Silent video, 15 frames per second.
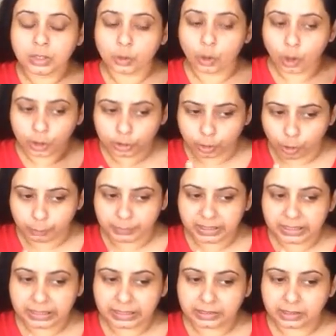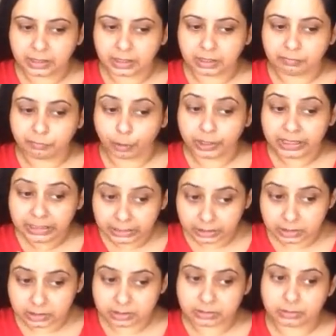not communicating for
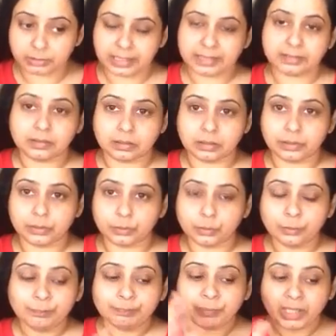years together, you know.